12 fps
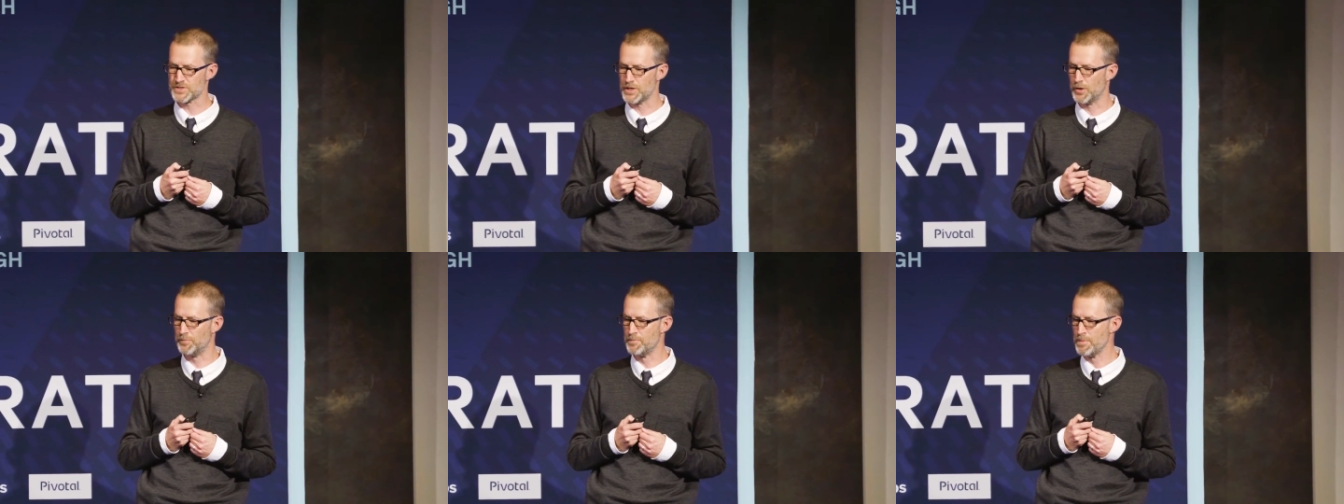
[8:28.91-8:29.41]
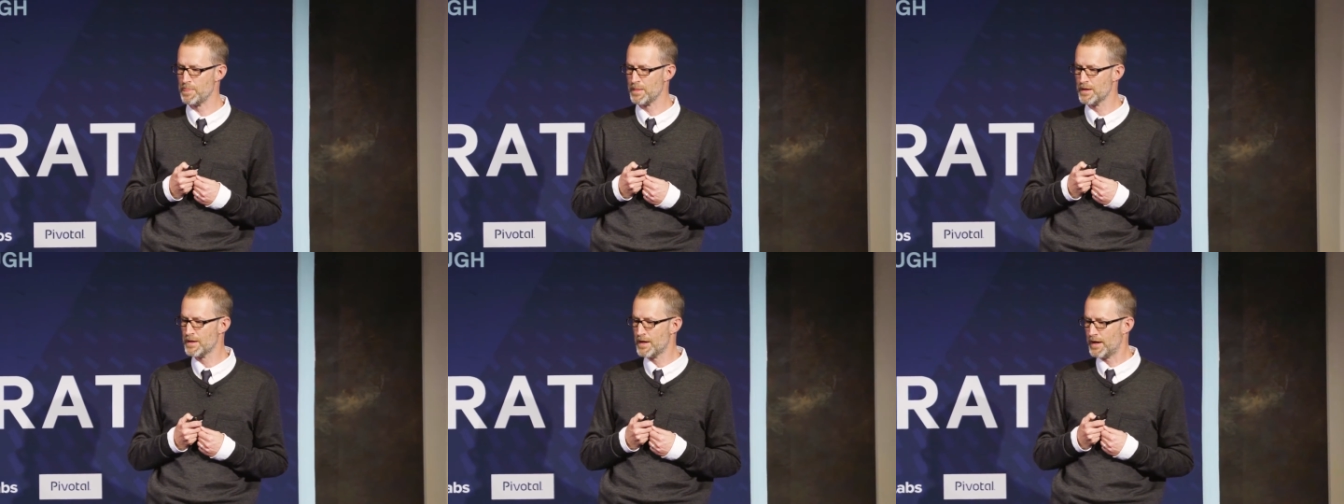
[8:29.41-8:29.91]
So,
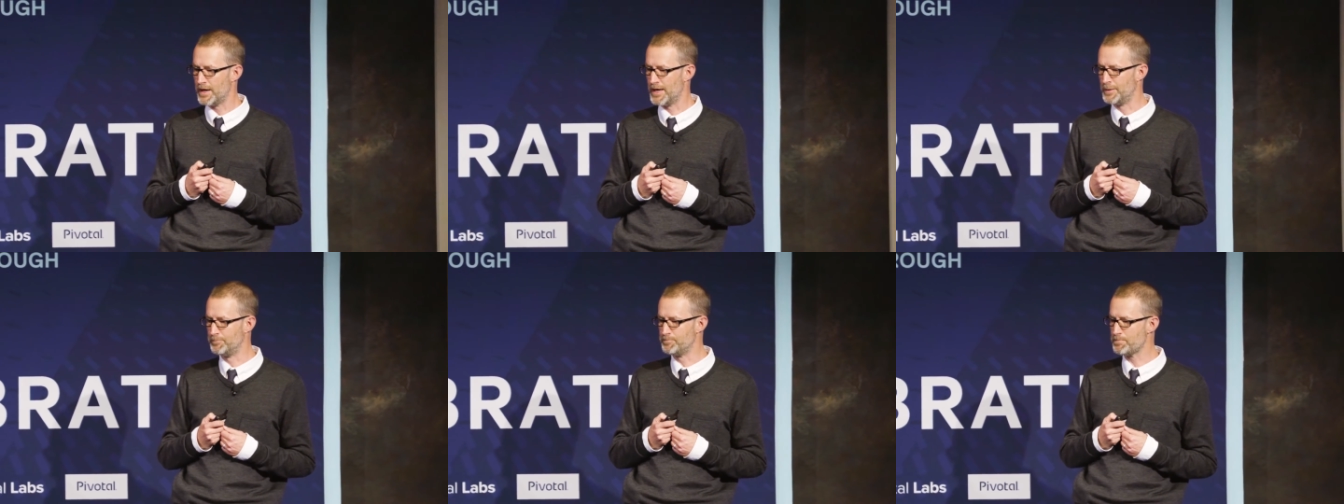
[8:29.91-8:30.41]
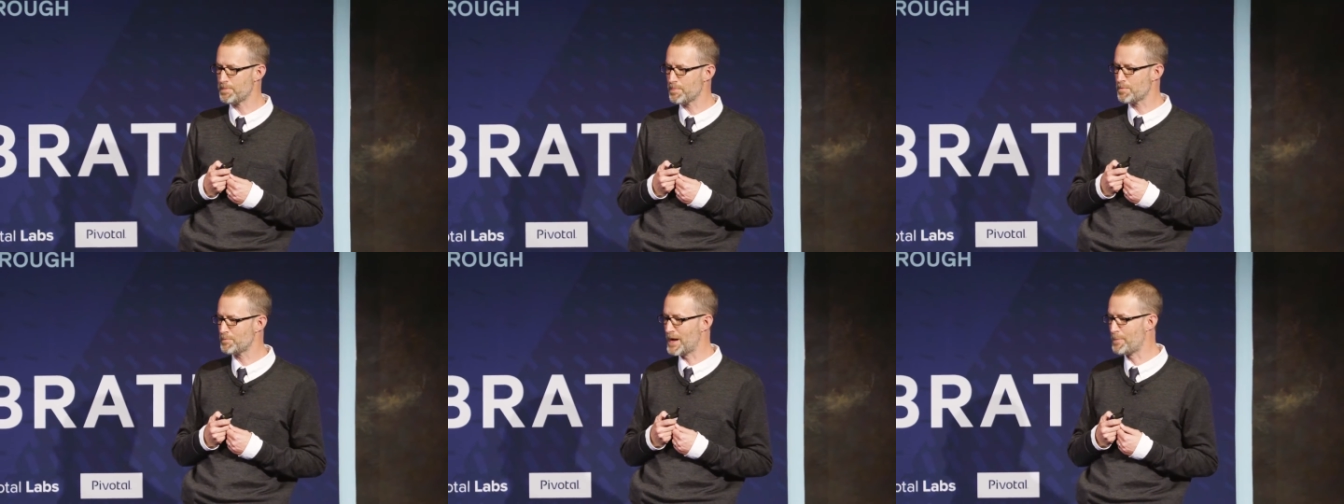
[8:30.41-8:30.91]

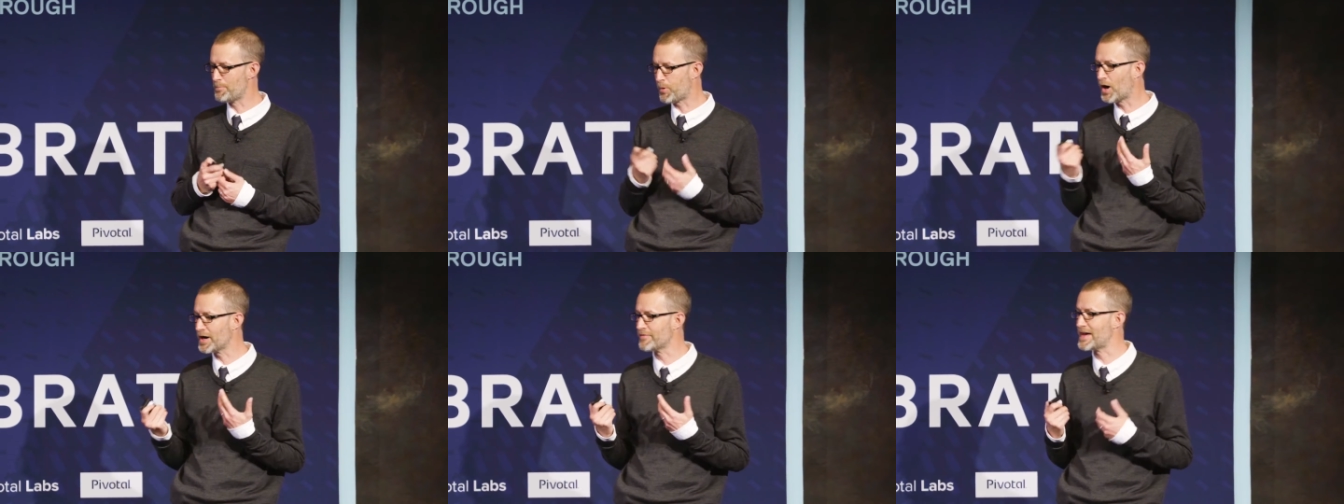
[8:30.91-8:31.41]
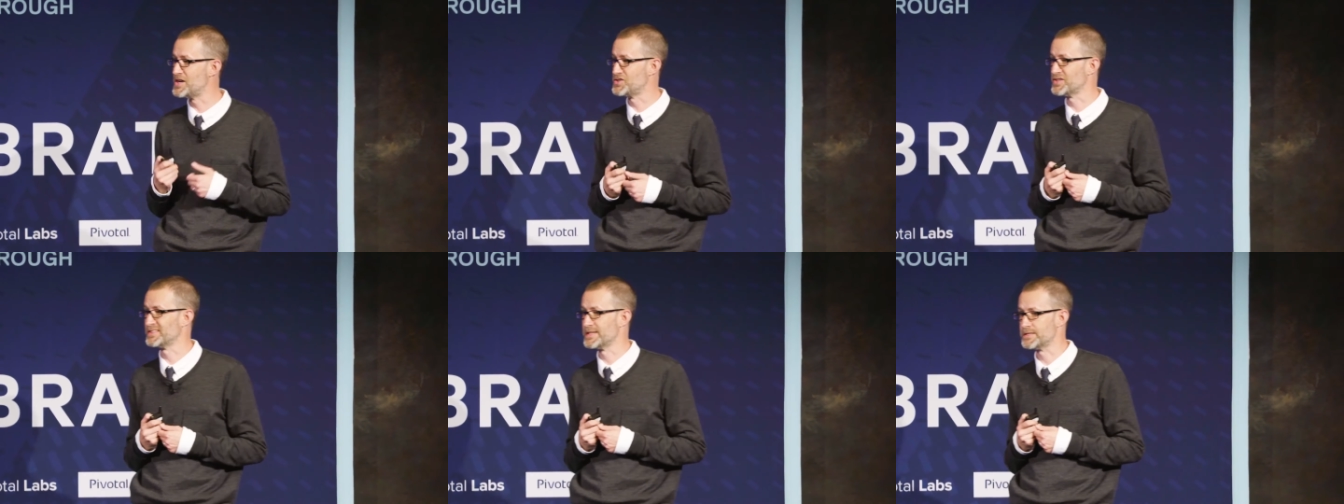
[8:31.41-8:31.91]
um, and part of that
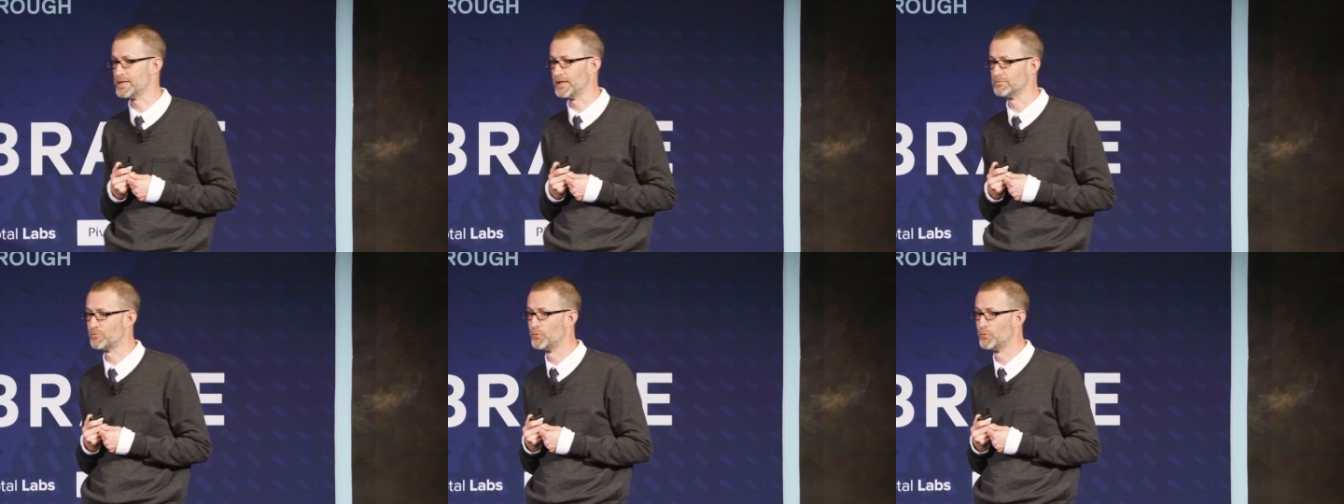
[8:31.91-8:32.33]
is just listening,